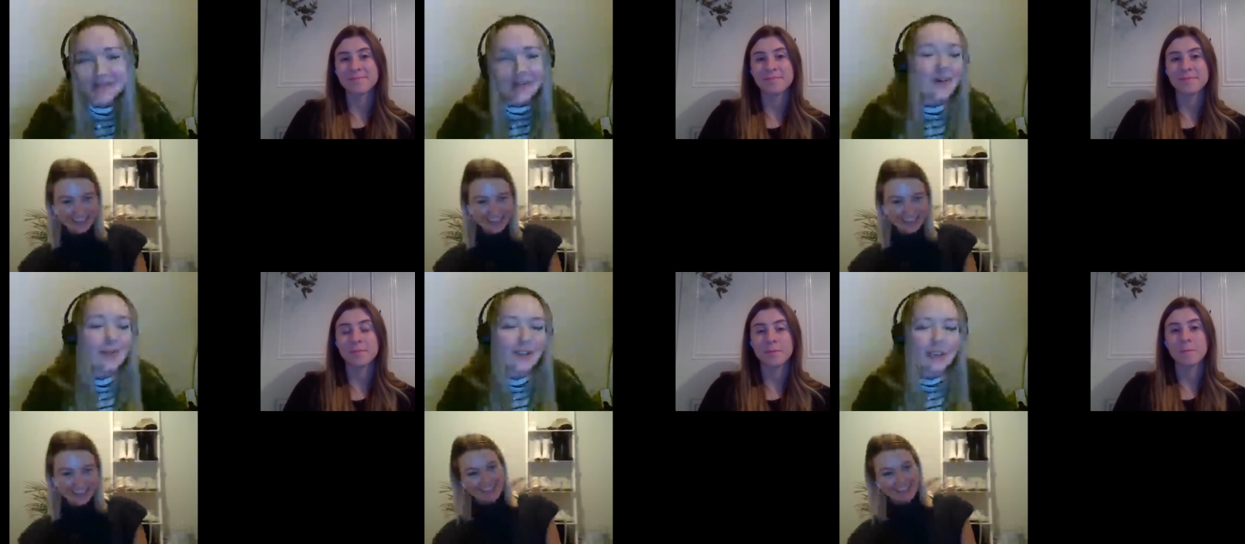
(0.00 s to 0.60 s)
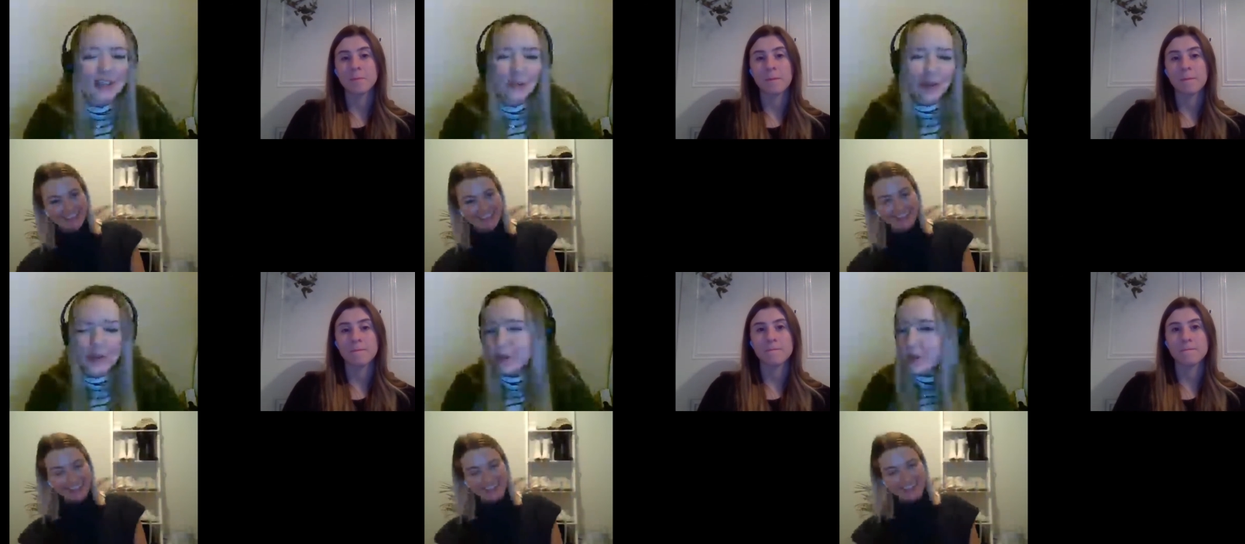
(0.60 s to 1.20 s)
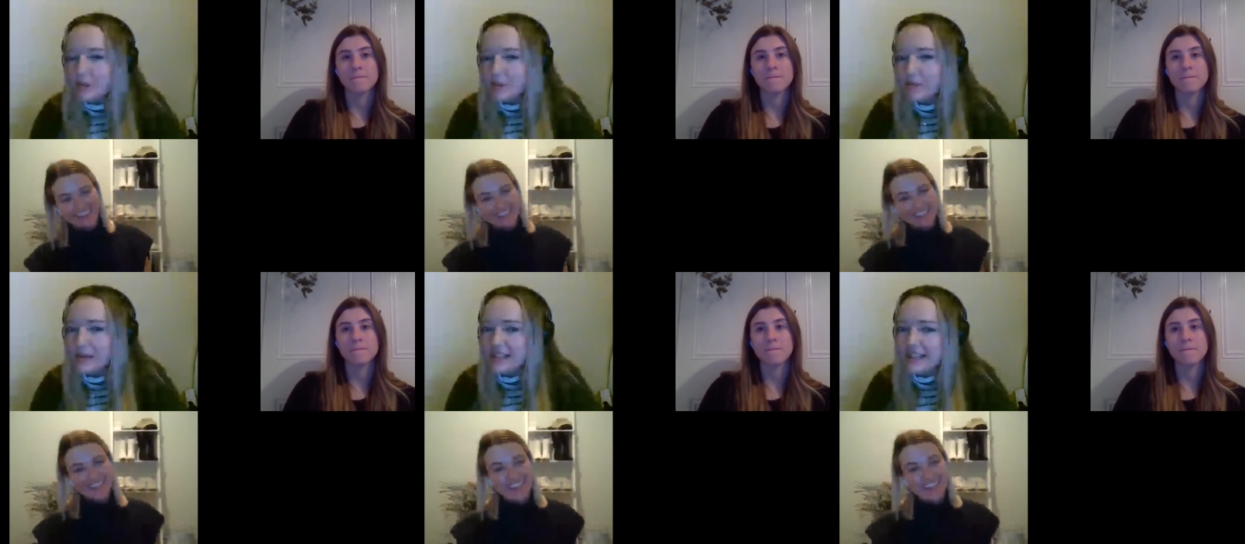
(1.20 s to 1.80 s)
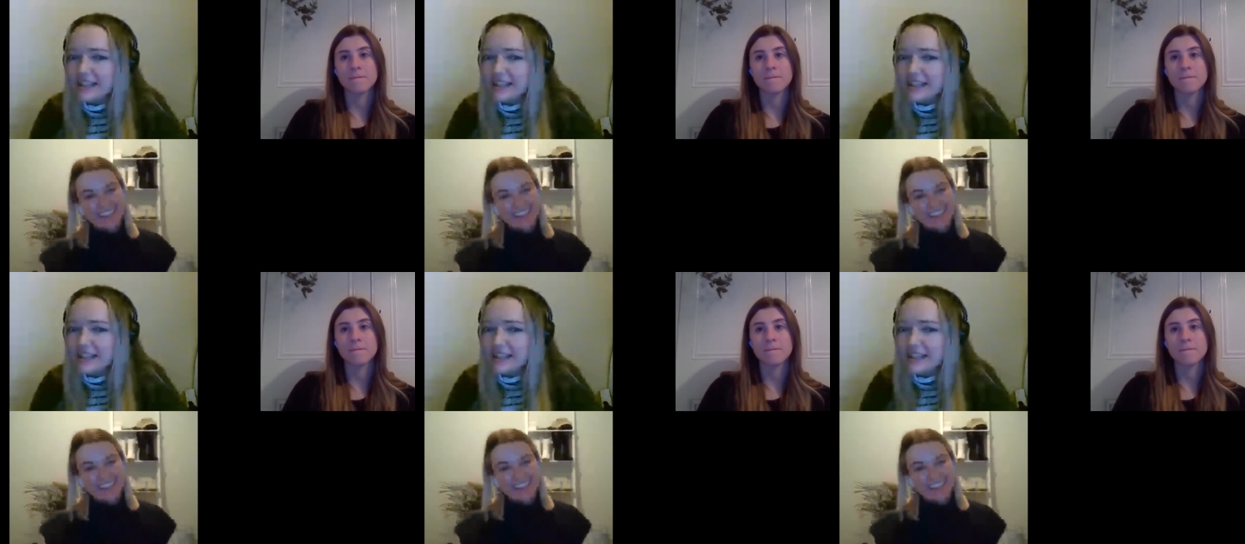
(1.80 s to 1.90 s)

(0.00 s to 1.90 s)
Speaker 1: so I'm curious. Like, will you maybe be mixing